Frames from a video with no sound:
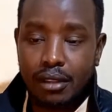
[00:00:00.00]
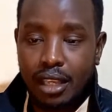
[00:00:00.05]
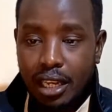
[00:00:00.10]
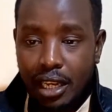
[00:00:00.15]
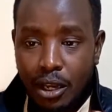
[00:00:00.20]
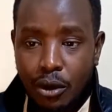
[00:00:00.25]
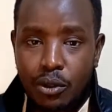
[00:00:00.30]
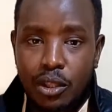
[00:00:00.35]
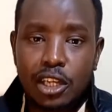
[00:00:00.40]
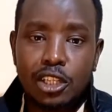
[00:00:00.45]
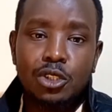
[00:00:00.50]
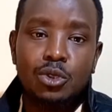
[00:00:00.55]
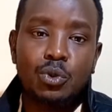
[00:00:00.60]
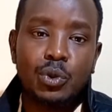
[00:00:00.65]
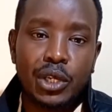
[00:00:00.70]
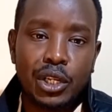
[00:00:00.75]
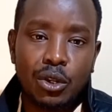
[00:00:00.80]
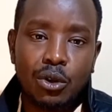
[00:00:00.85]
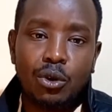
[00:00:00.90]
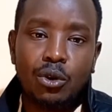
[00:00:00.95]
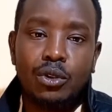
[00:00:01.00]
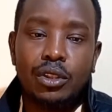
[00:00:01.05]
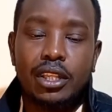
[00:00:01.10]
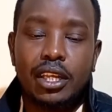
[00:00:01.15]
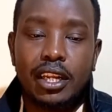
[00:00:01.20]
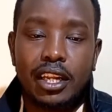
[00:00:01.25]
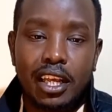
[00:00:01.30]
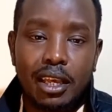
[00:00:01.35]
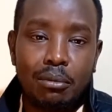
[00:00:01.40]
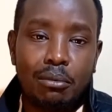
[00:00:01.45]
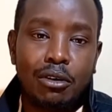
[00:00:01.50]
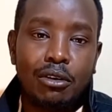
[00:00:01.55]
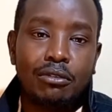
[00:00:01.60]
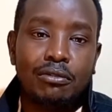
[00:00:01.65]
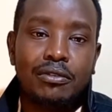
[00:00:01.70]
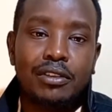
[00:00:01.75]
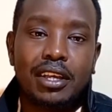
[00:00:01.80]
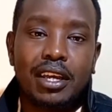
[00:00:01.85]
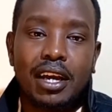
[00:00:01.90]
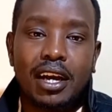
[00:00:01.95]
now that we know the name
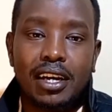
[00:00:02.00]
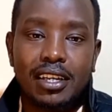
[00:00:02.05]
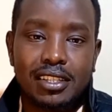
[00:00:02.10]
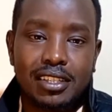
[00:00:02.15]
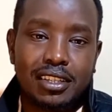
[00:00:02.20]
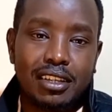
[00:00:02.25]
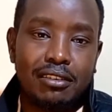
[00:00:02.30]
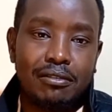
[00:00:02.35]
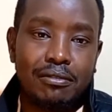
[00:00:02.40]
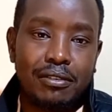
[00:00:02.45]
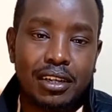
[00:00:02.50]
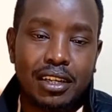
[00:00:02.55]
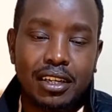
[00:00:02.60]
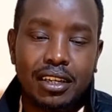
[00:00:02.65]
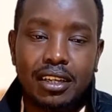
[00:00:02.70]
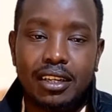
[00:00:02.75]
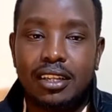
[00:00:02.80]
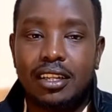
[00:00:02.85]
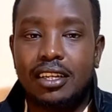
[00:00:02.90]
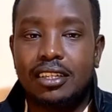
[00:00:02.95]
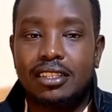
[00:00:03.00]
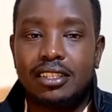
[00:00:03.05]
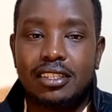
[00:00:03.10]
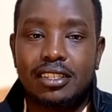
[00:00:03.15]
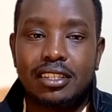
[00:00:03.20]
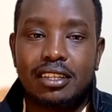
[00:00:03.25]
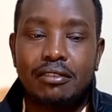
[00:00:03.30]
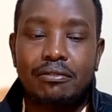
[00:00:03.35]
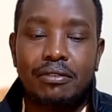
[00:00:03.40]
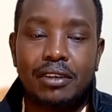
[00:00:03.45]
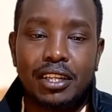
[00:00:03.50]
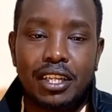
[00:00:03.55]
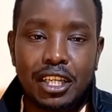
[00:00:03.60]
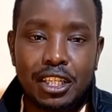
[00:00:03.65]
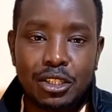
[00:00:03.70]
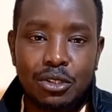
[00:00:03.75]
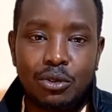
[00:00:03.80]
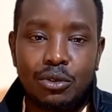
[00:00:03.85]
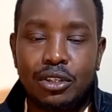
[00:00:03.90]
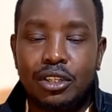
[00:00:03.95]
of the Hustler Fund, that is the
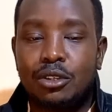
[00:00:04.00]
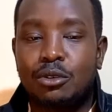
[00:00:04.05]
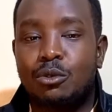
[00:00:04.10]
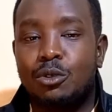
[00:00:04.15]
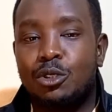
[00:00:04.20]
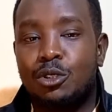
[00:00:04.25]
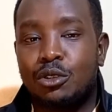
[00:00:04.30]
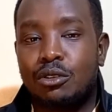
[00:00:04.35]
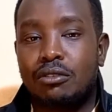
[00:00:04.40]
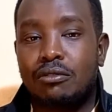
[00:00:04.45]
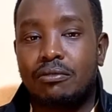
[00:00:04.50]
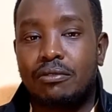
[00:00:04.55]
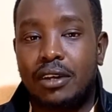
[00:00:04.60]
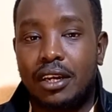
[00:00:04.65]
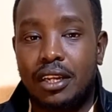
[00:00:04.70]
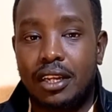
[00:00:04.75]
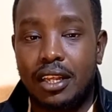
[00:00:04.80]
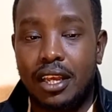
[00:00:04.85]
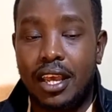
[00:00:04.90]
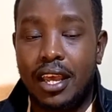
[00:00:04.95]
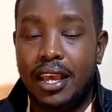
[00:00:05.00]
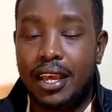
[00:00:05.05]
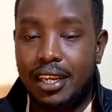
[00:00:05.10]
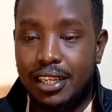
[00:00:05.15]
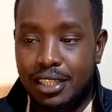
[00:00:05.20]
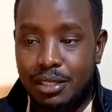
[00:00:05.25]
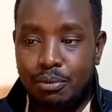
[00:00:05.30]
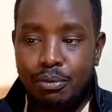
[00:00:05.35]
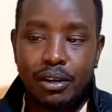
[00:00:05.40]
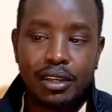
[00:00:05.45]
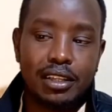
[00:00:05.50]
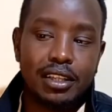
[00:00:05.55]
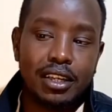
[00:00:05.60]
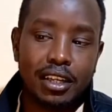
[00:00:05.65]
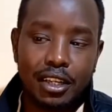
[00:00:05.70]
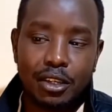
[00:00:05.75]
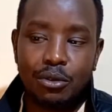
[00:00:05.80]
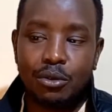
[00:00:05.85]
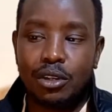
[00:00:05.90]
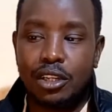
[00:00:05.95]
Financial Inclusion Fund as per the
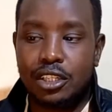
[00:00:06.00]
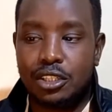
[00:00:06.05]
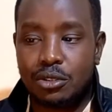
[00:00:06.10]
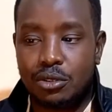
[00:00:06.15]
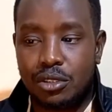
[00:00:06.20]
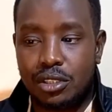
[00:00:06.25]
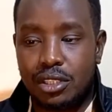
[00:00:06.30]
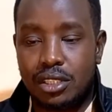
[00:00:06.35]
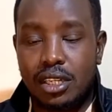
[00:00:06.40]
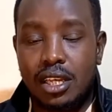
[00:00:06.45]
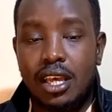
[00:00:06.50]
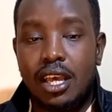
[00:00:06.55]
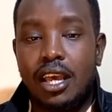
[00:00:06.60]
regulations,